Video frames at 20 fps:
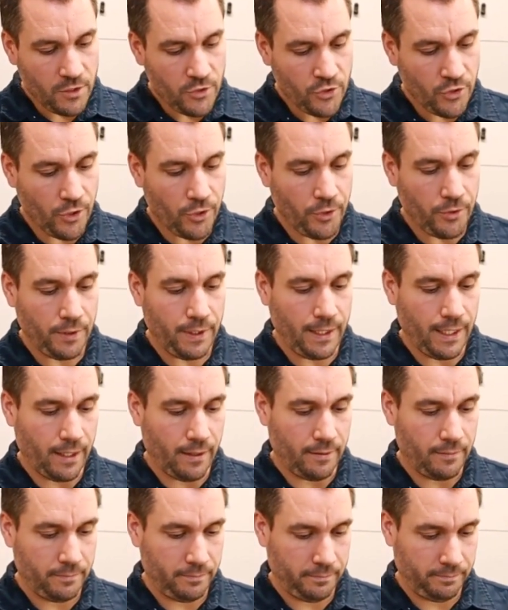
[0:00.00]
So
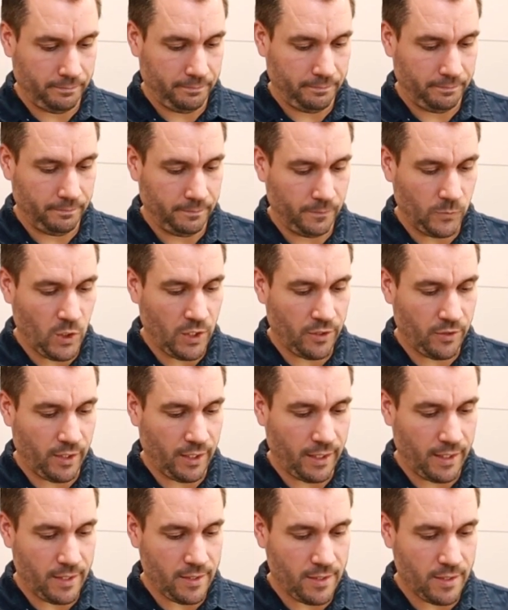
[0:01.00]
yeah,
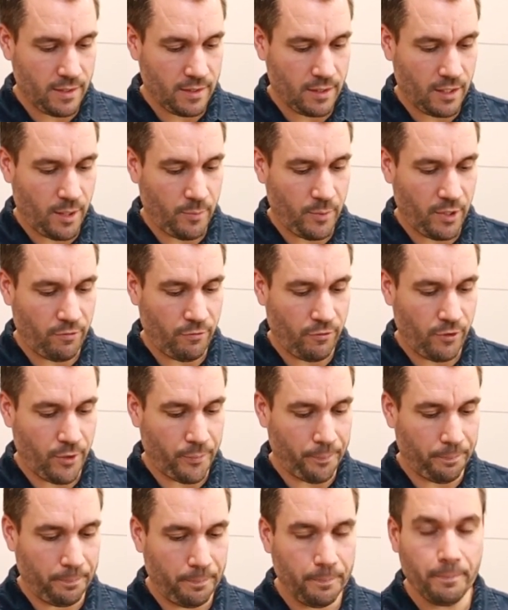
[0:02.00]
nothing is coming
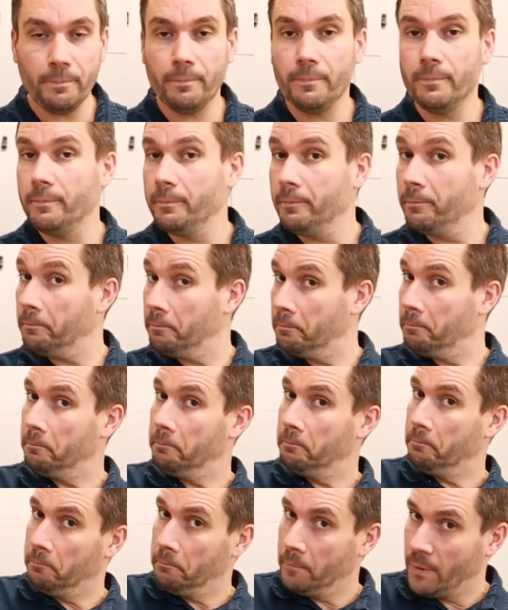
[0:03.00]
from
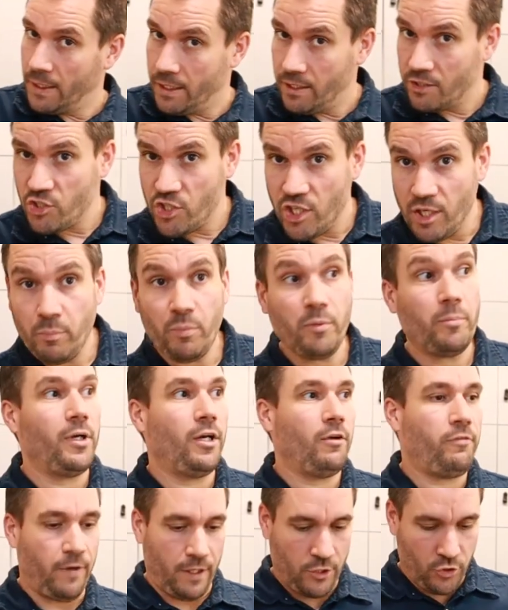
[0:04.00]
cheap
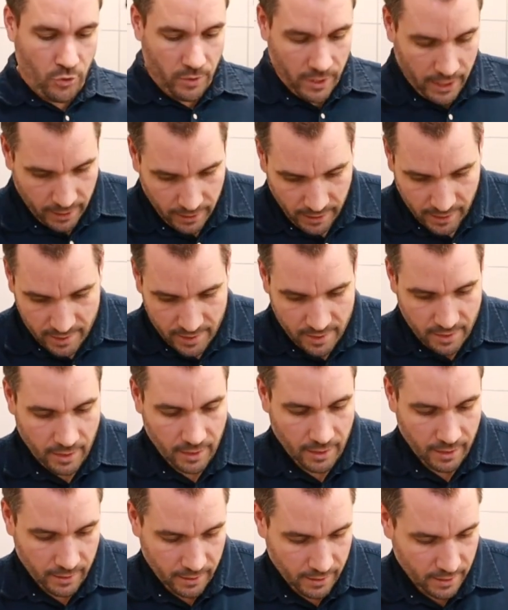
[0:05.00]
manufacturing, let's say
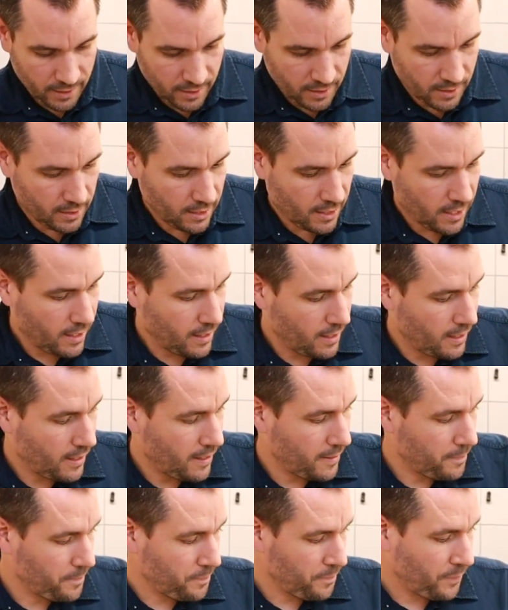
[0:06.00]
it like this.
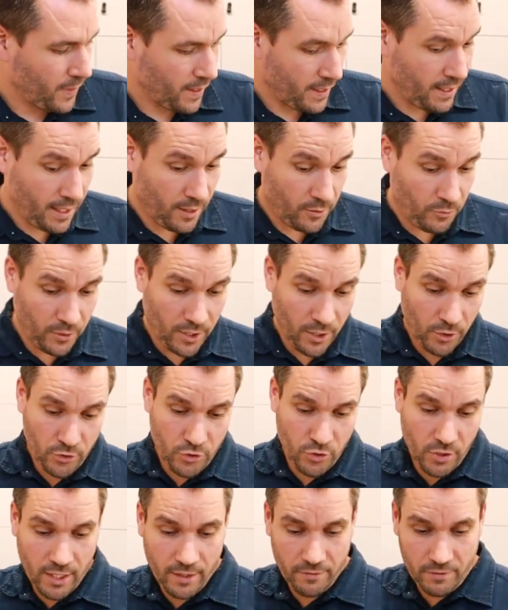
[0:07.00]
Yeah, we
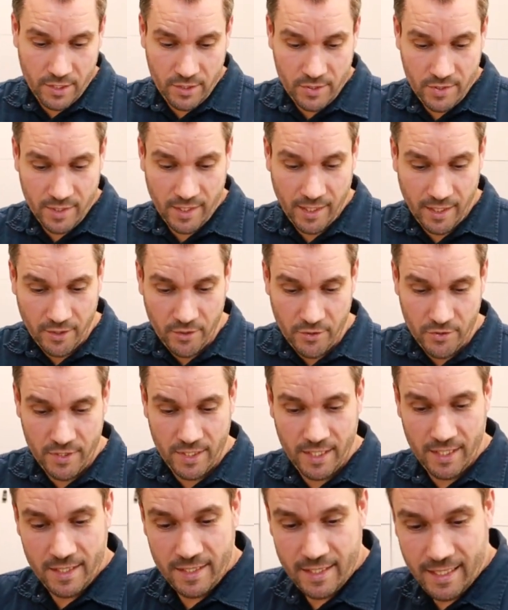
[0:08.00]
also have these
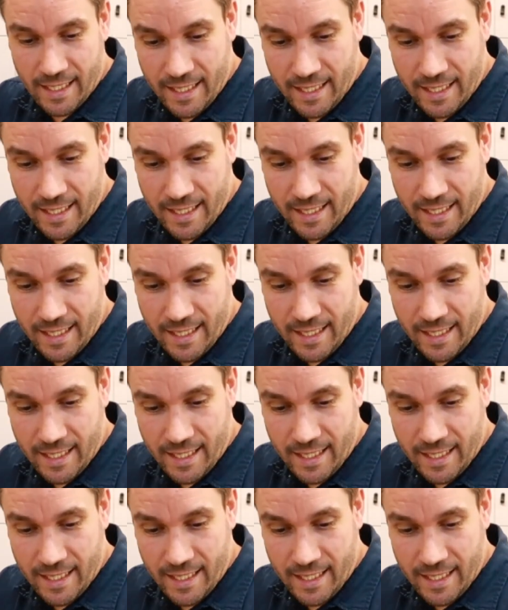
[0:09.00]
stickers these